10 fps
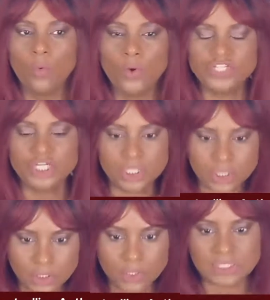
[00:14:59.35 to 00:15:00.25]
which
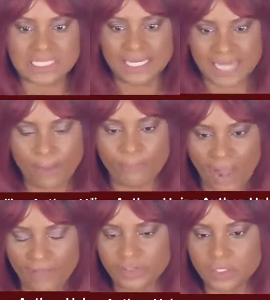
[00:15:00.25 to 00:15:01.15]
includes a
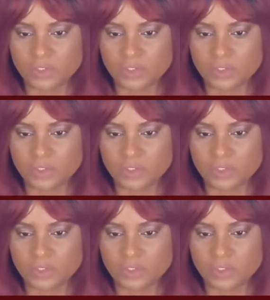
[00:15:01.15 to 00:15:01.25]
nonprofit